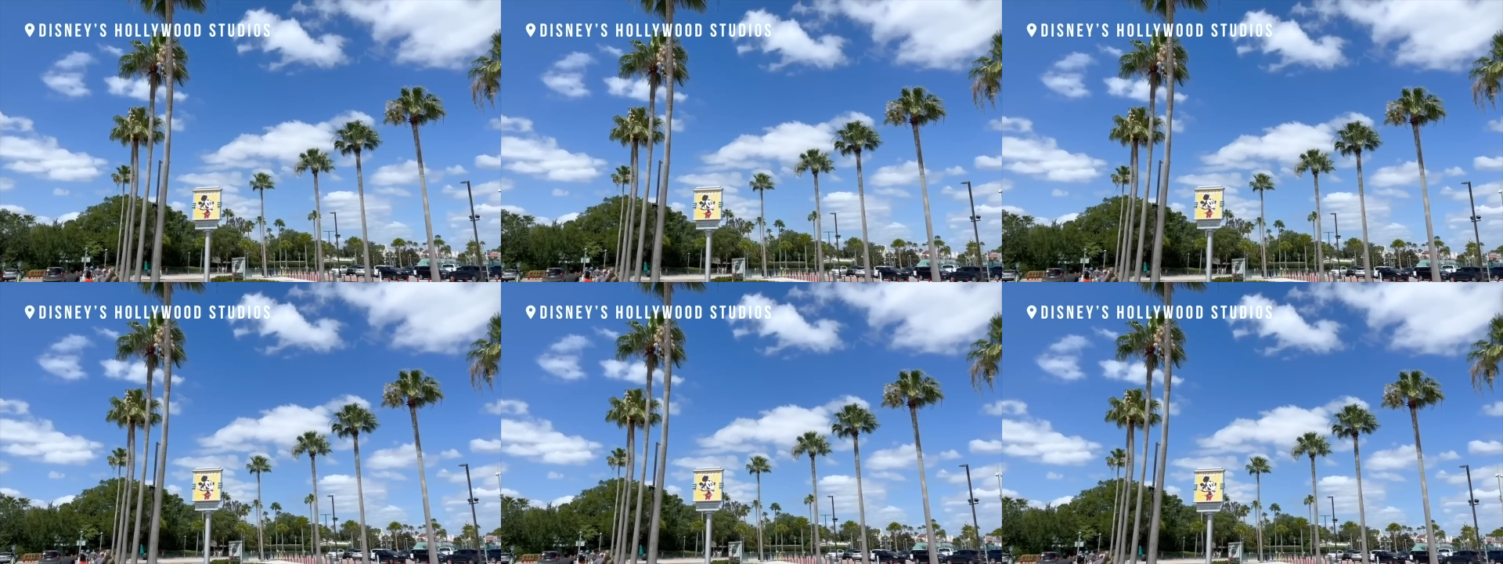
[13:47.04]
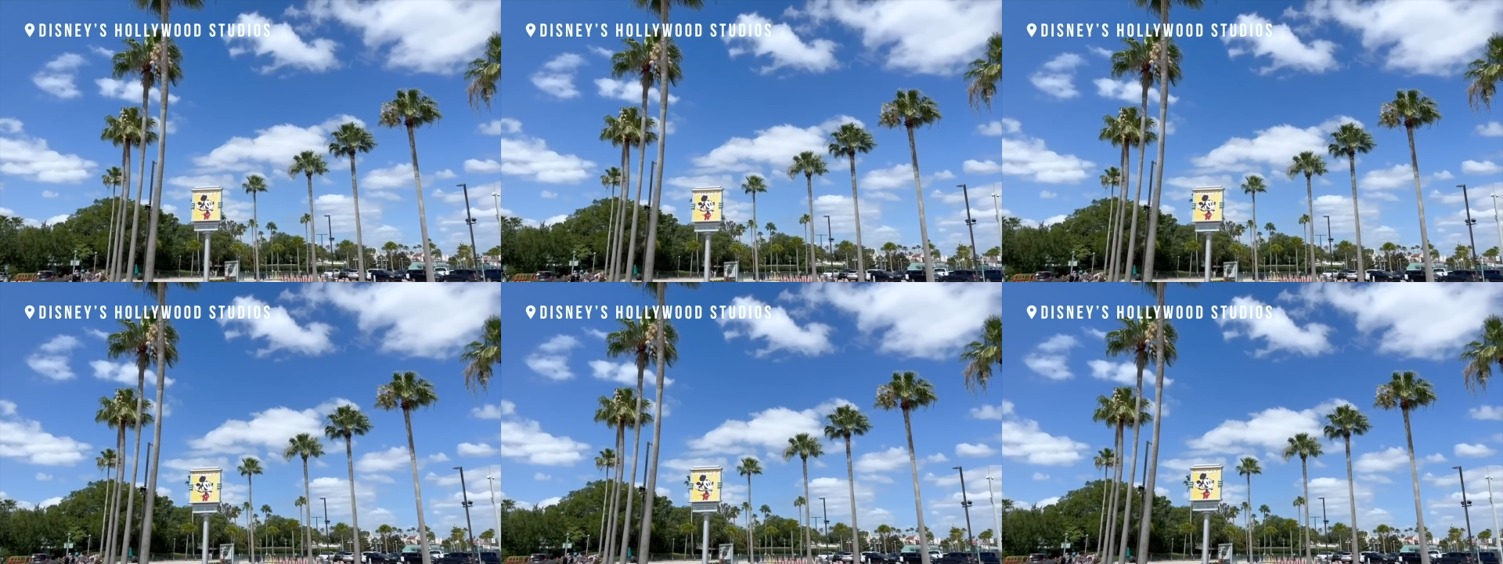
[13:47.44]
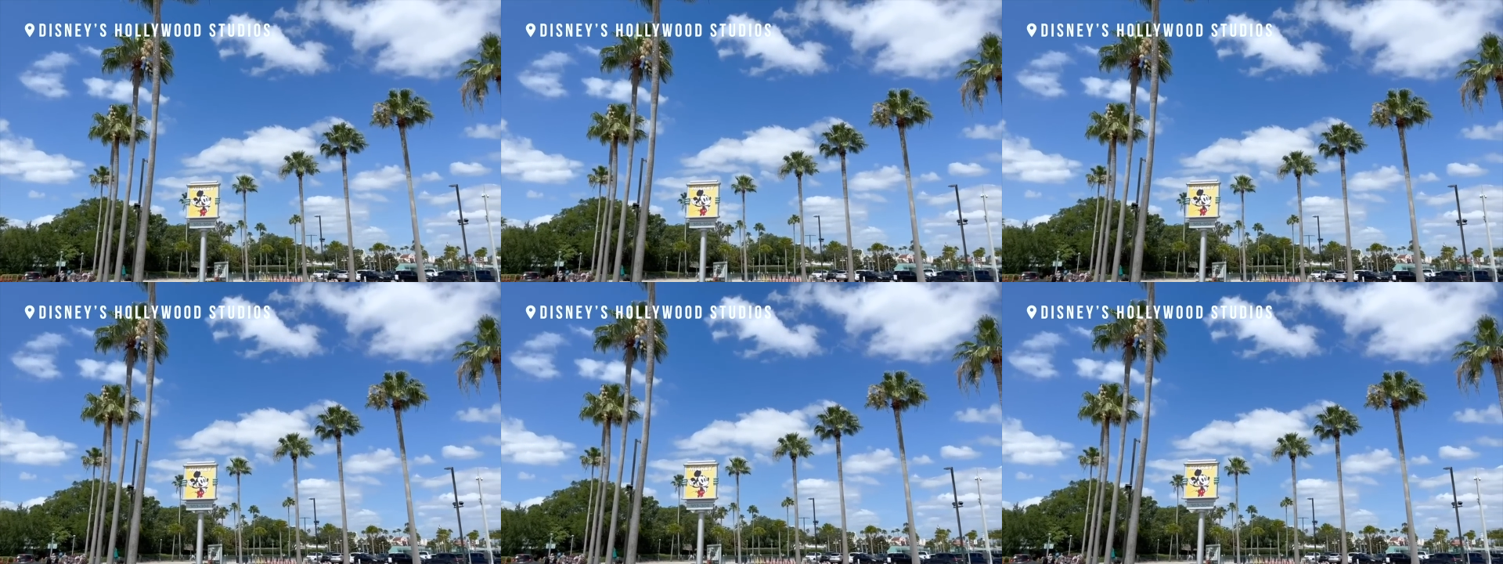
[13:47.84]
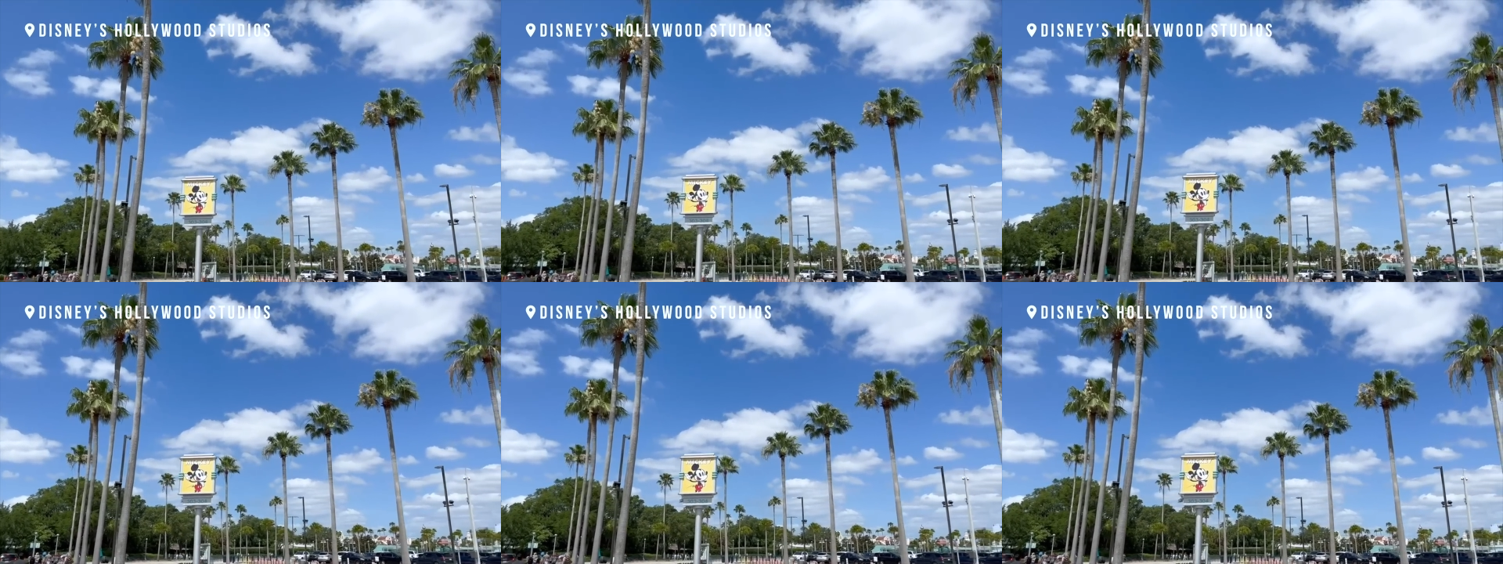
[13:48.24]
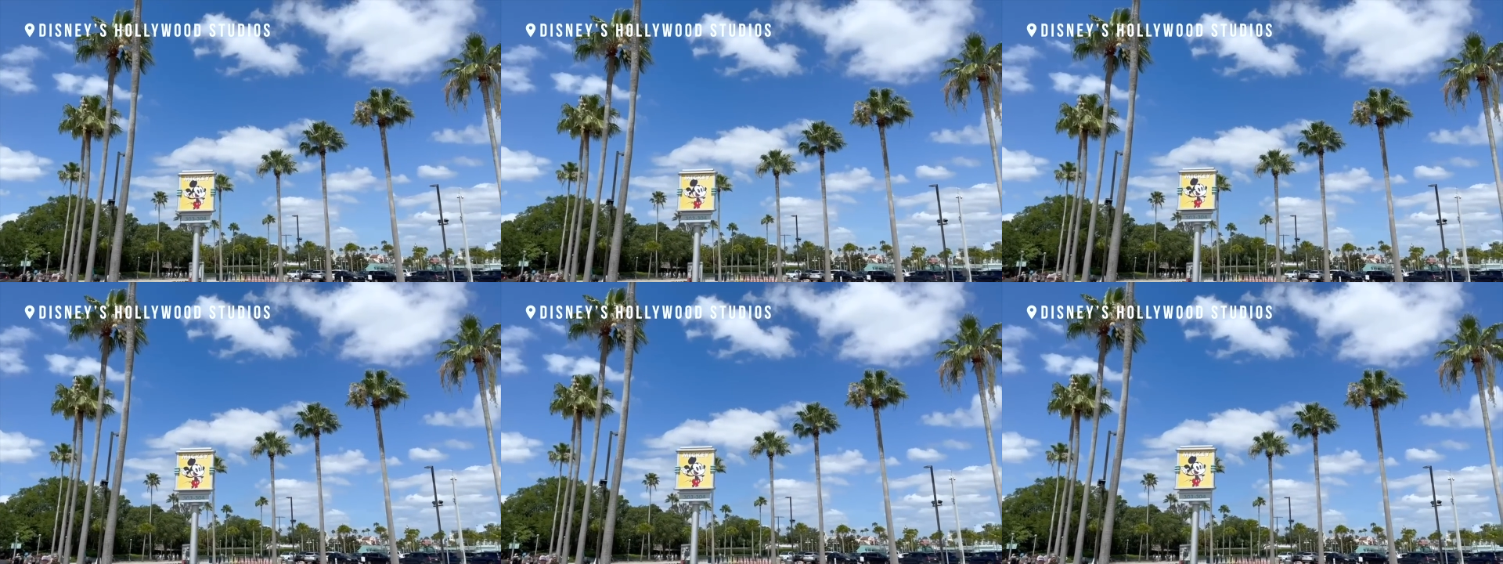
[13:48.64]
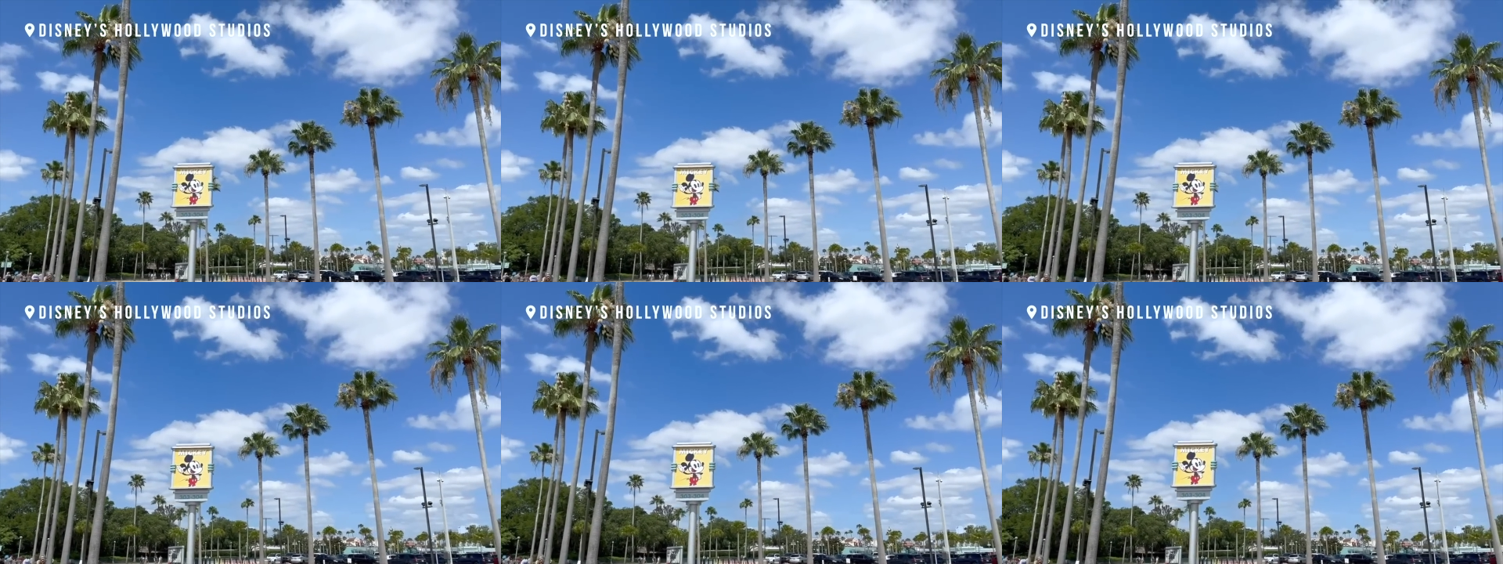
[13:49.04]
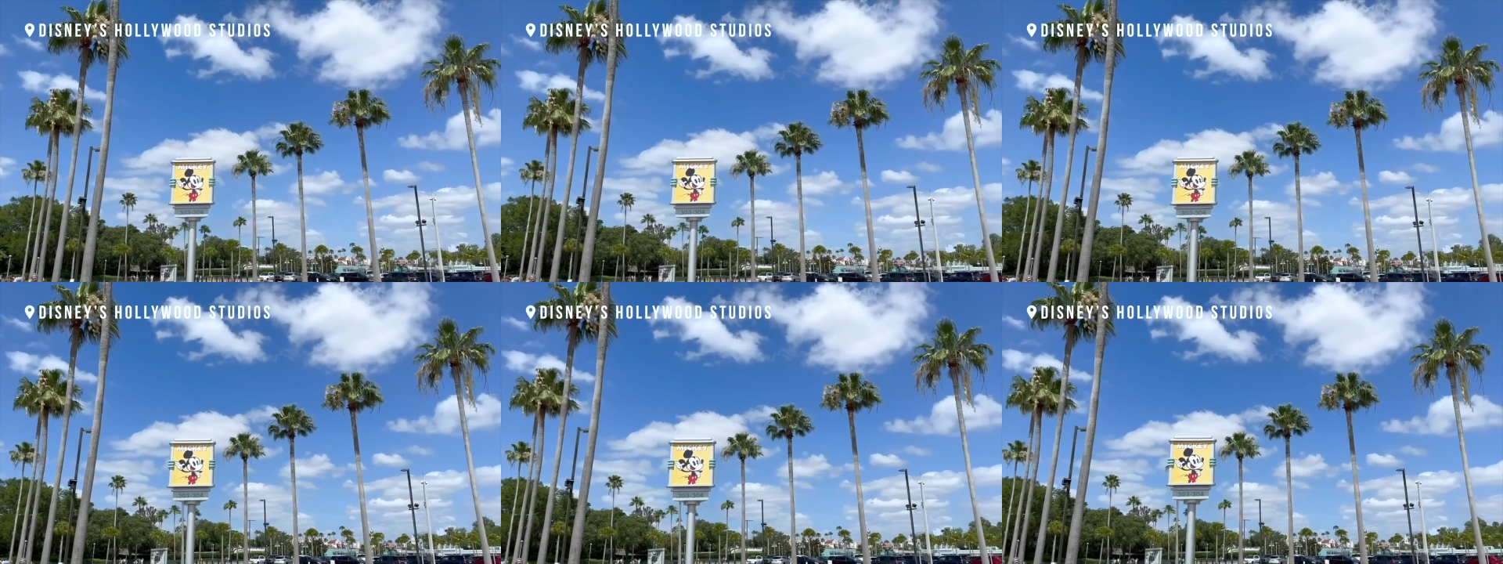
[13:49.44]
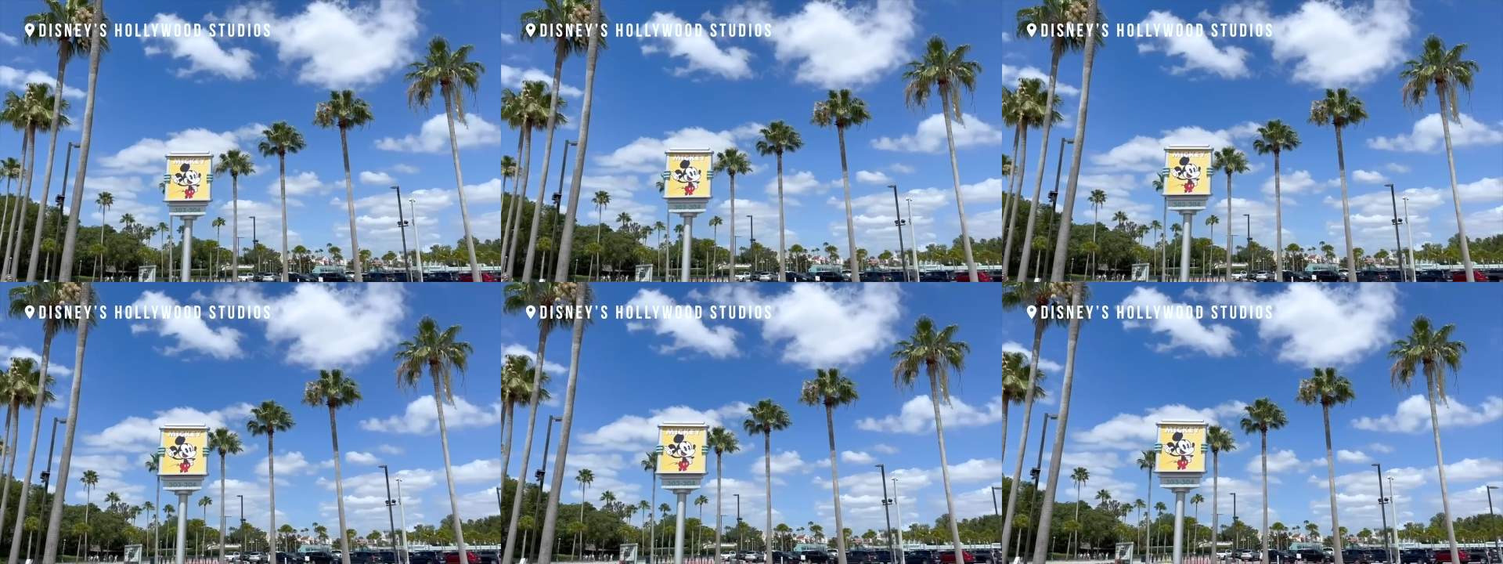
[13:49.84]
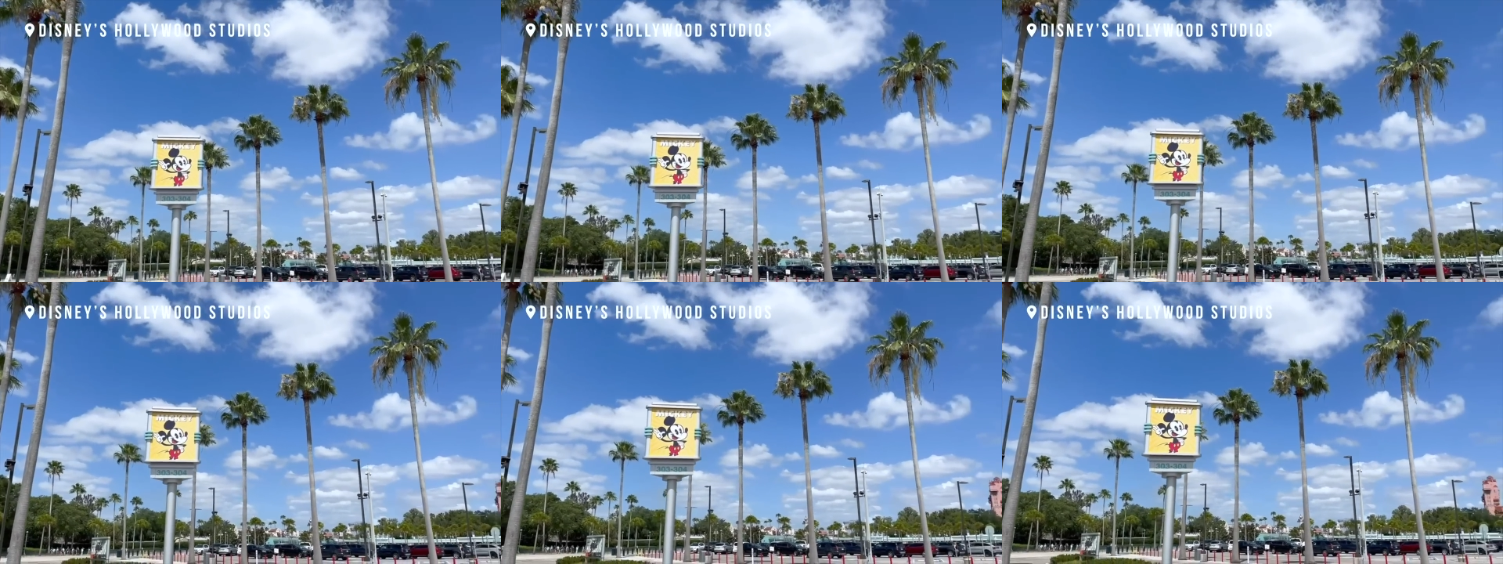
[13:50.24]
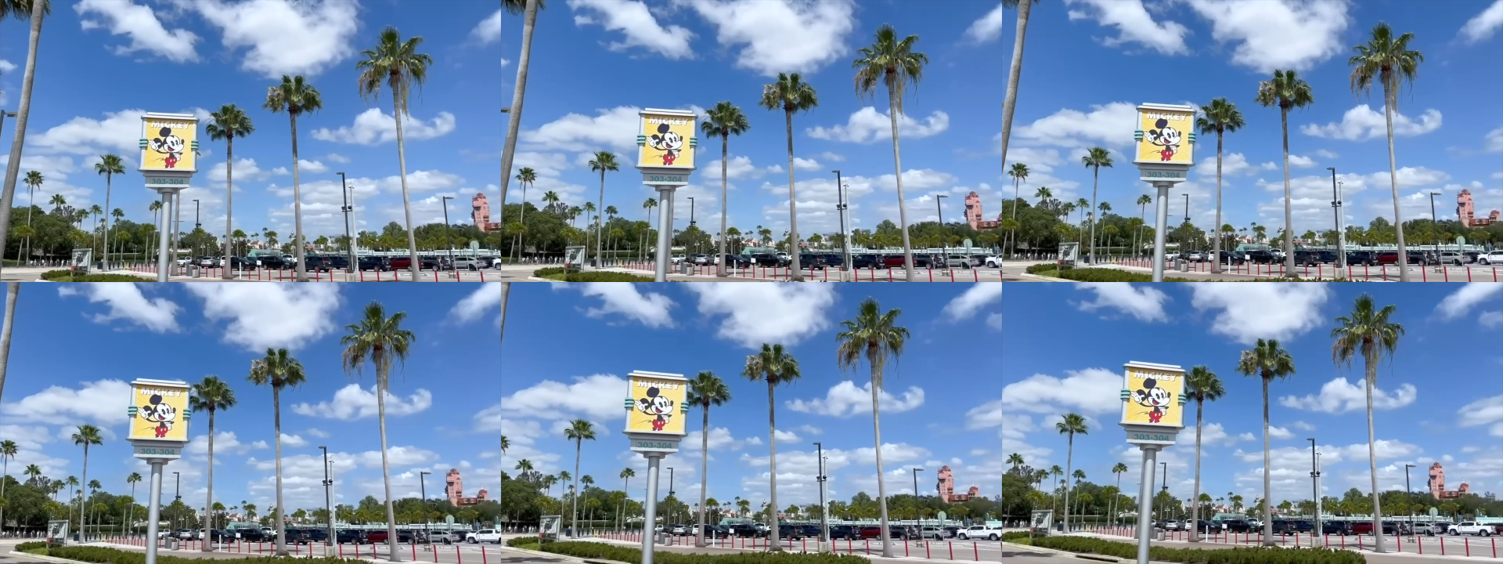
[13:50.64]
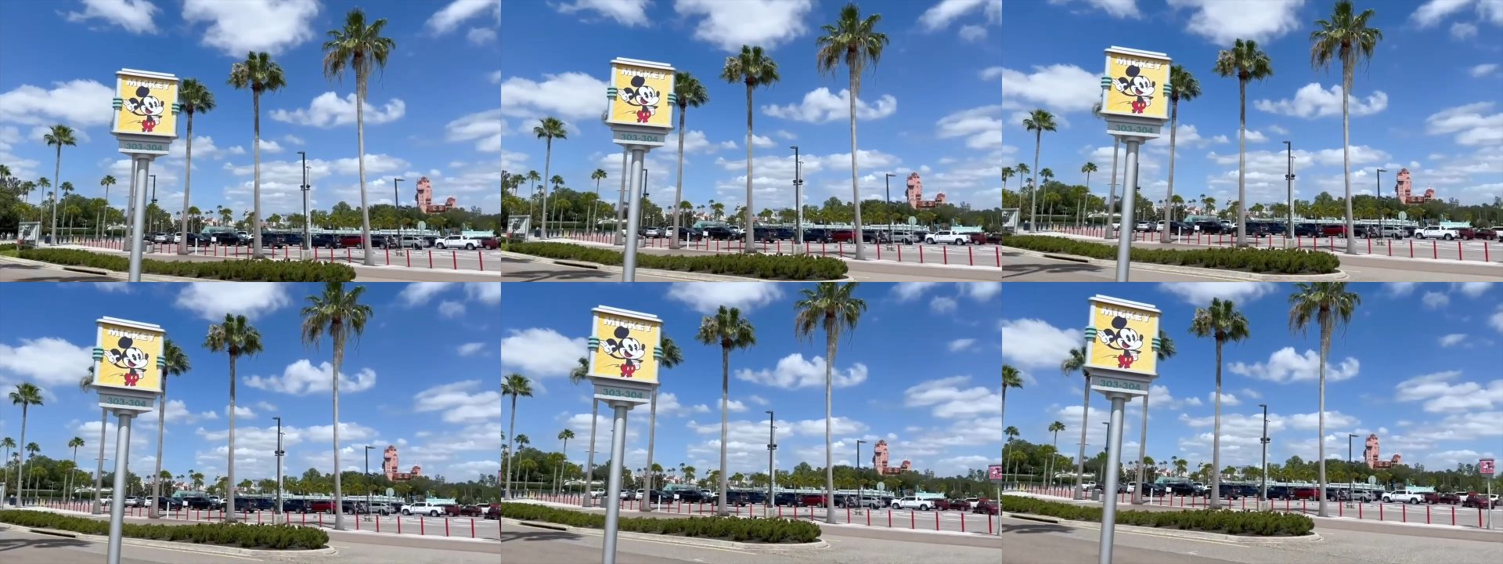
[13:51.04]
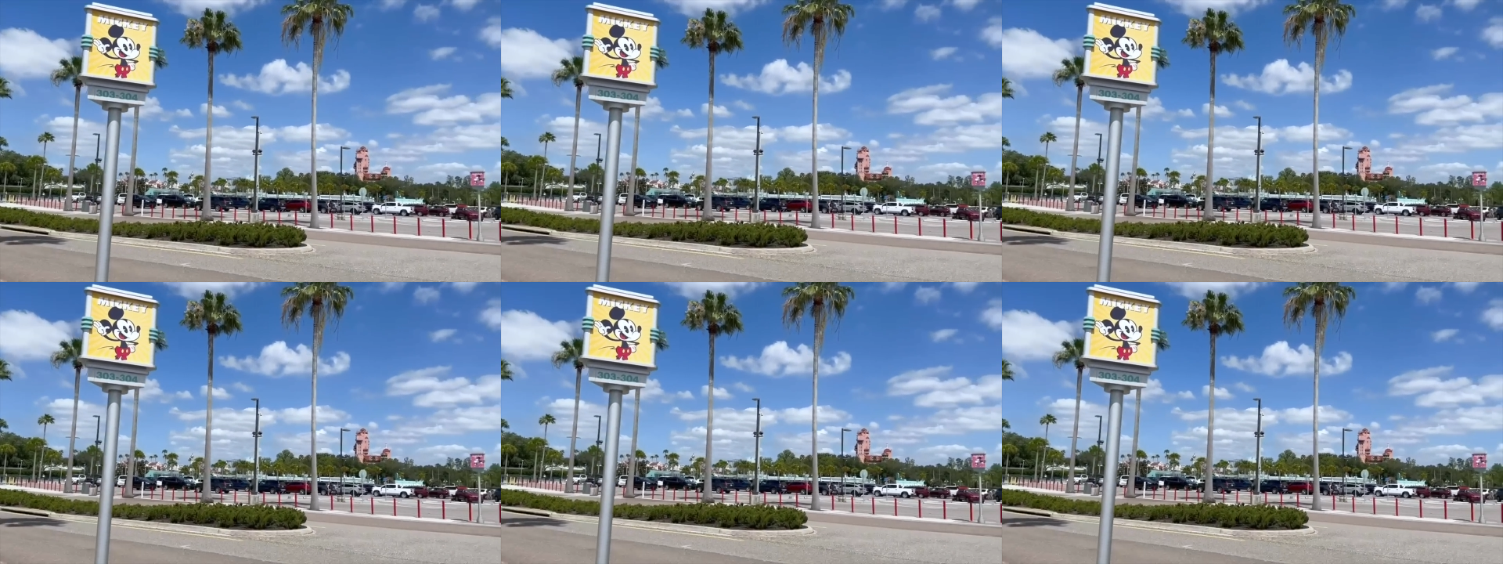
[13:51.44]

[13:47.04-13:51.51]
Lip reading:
No face is visible, so there are no lips to read.